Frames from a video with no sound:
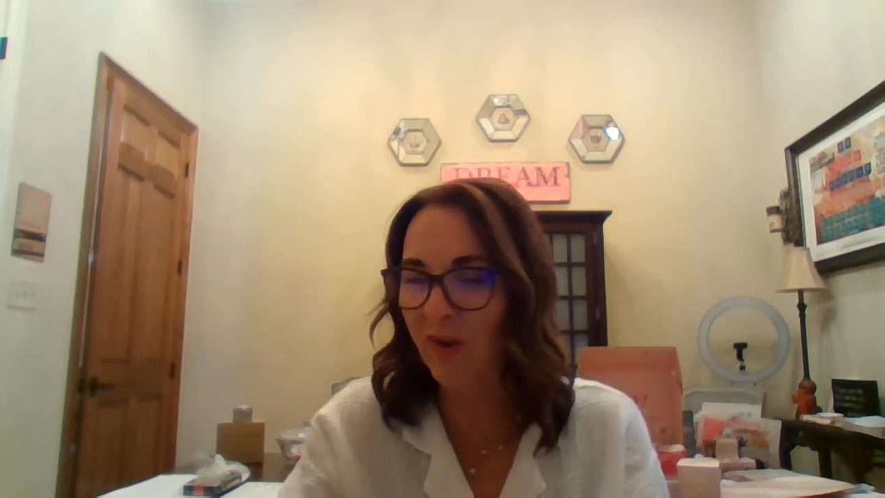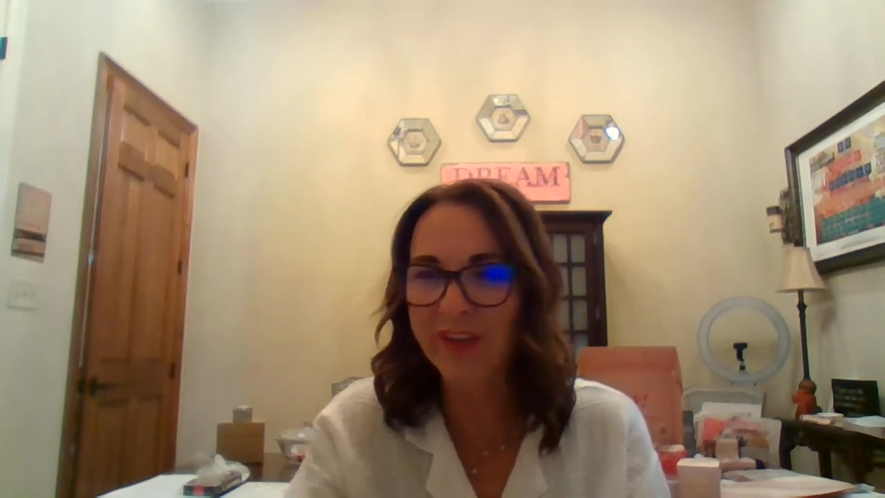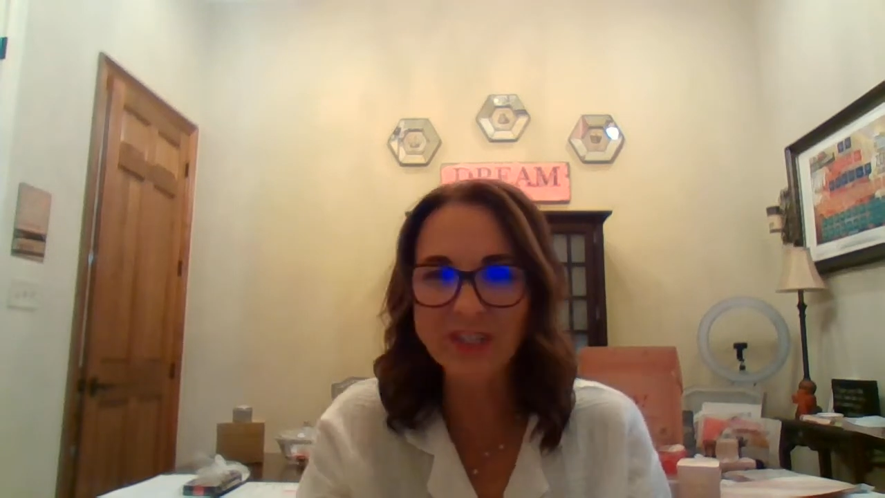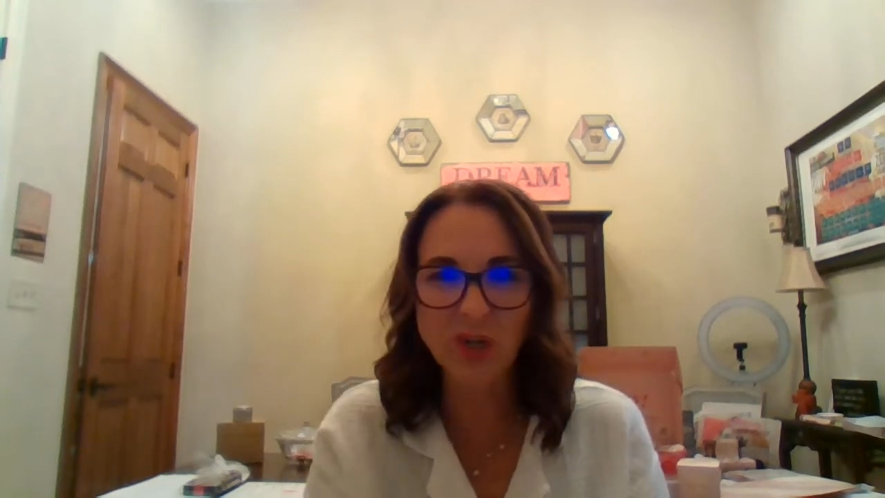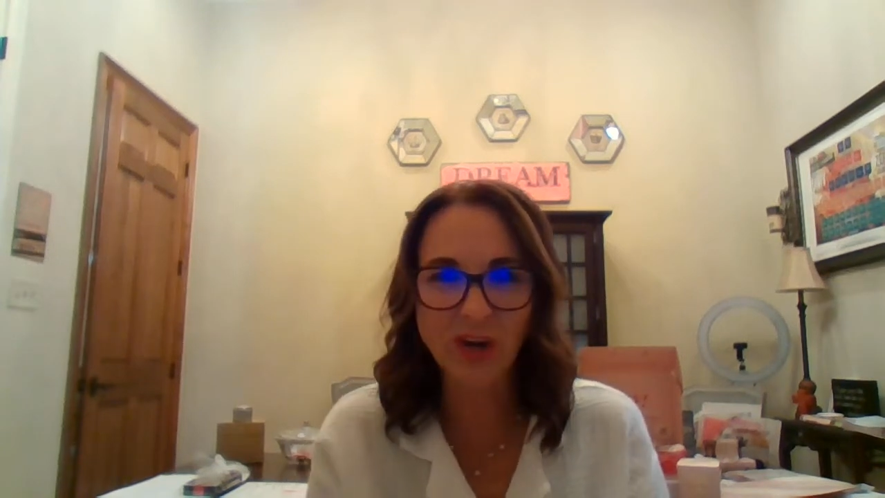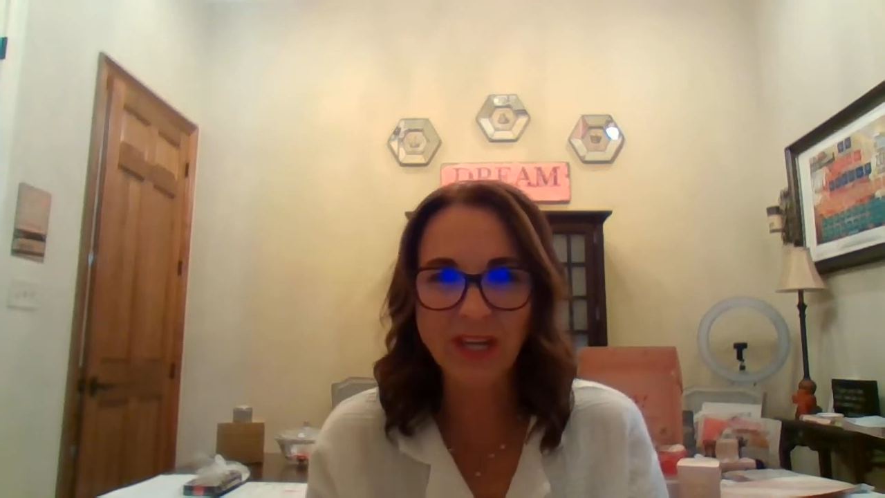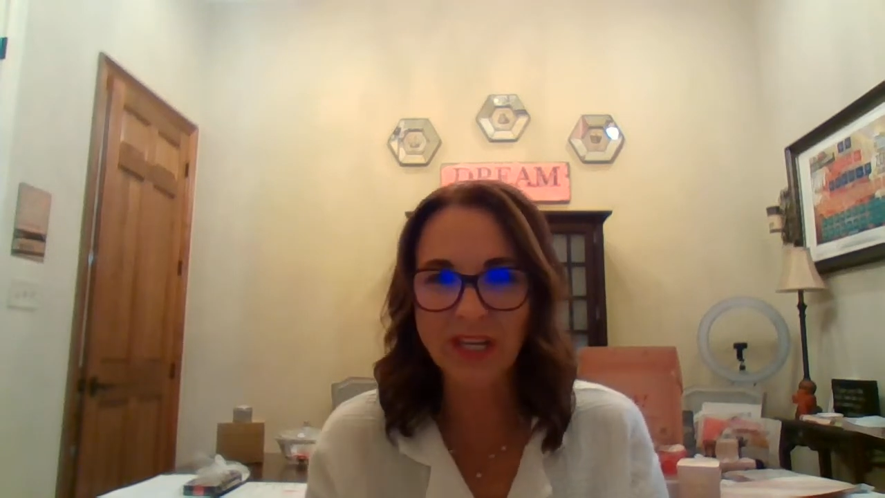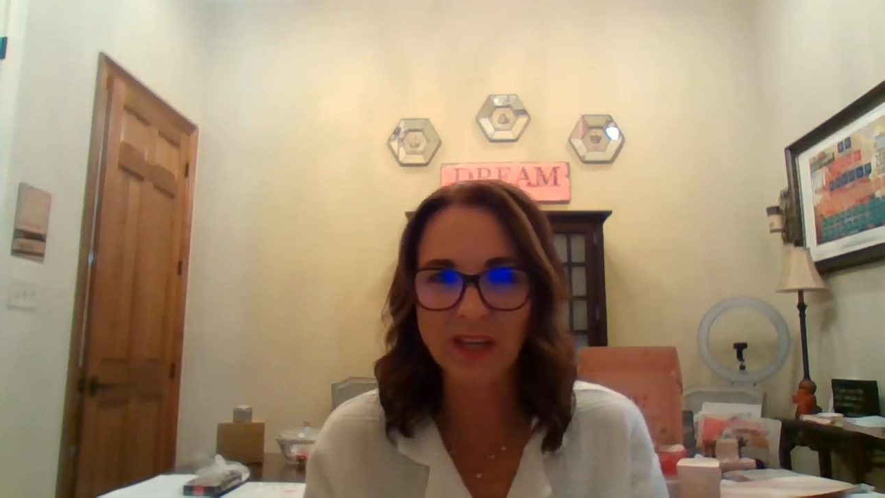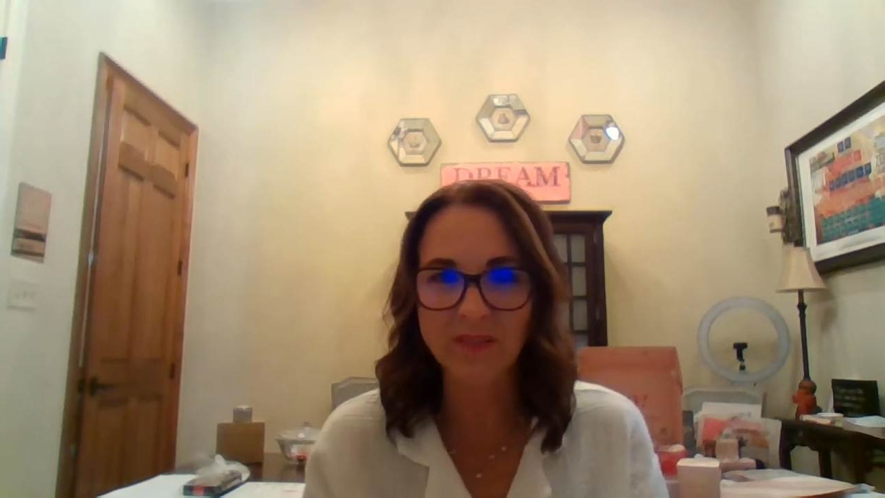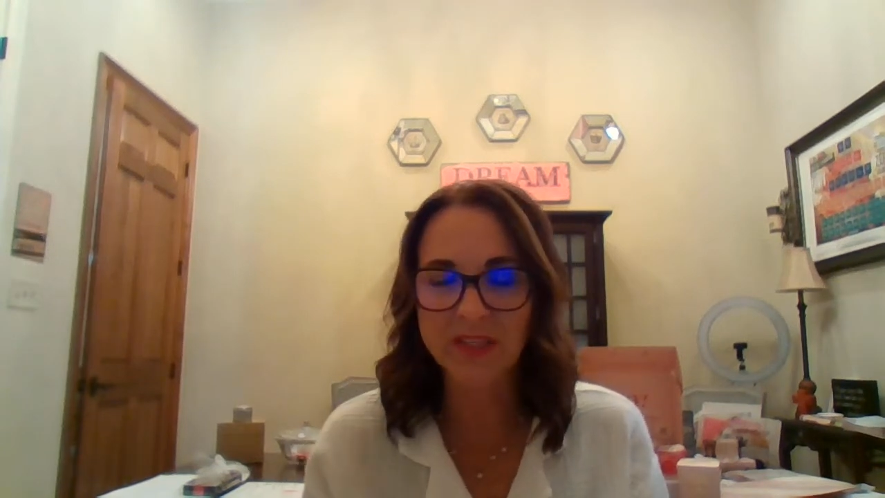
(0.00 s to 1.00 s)
I think it's a great
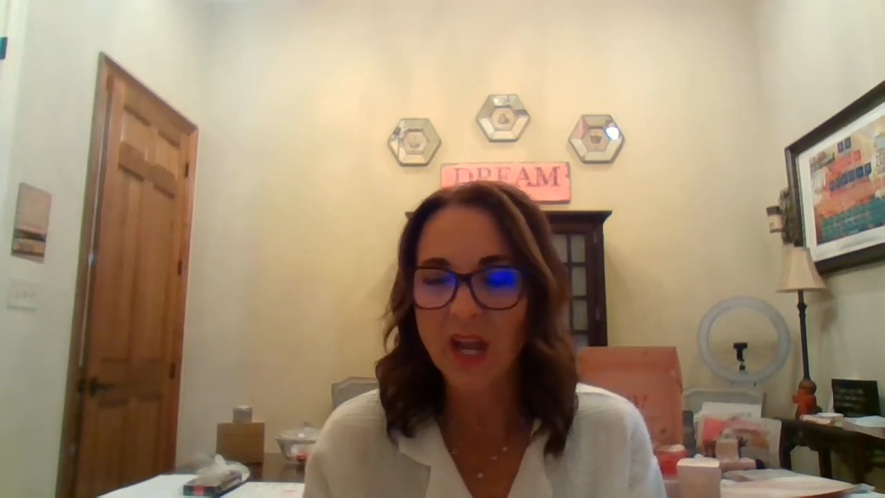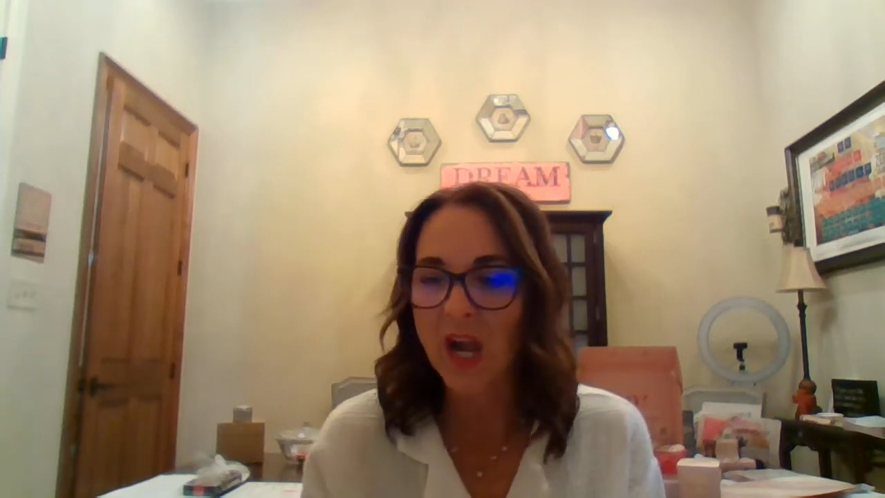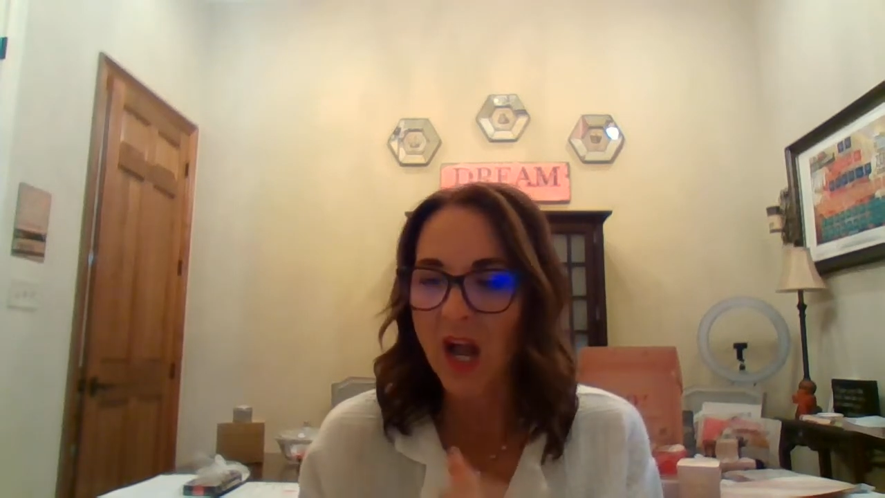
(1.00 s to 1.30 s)
gift.